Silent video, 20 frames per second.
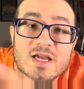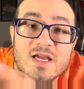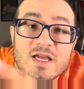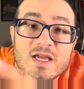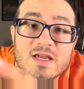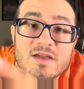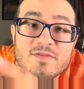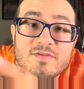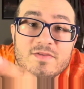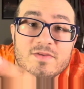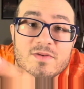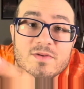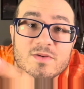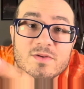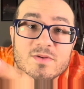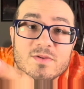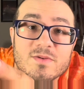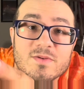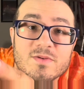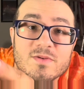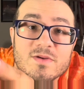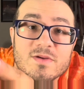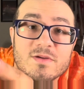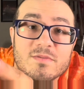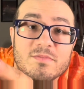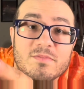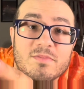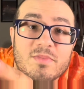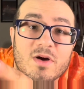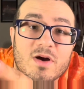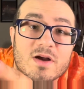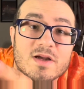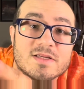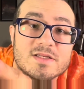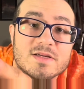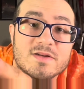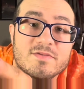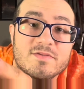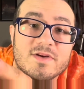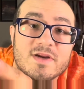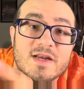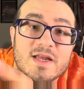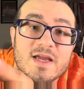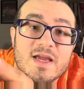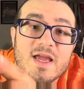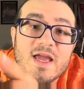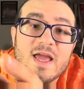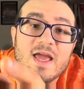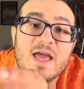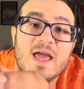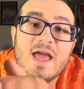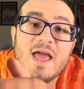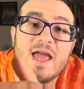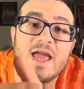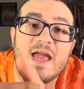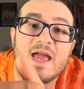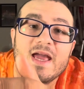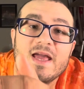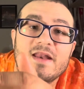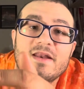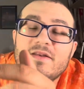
if you could pause it and read it. And